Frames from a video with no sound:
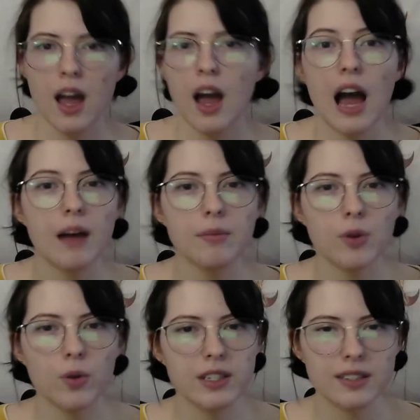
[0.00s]
I'm
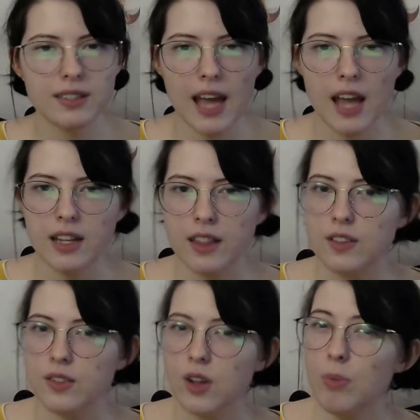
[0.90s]
going to stand in
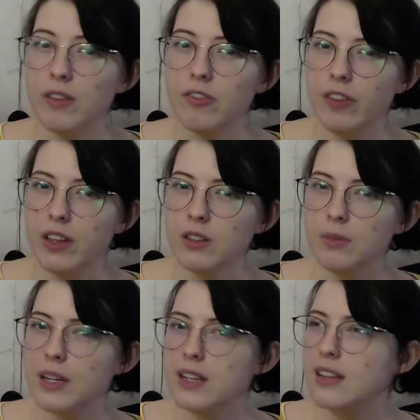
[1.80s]
this open field
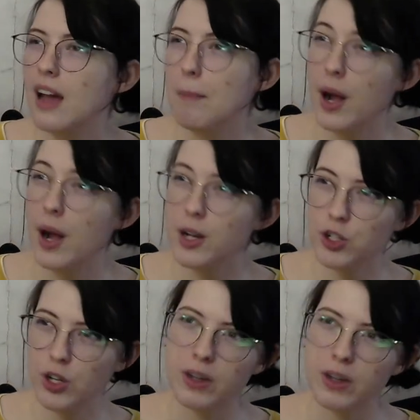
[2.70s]
because I'm
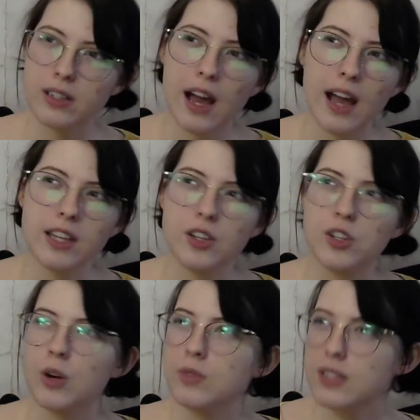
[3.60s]
macho and I
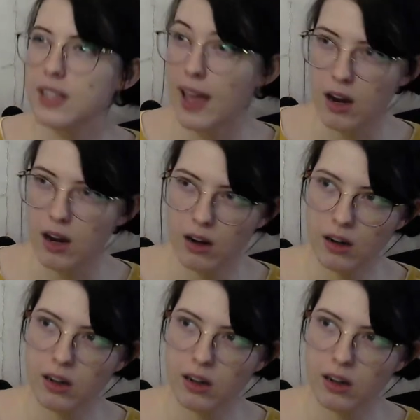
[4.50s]
don't care.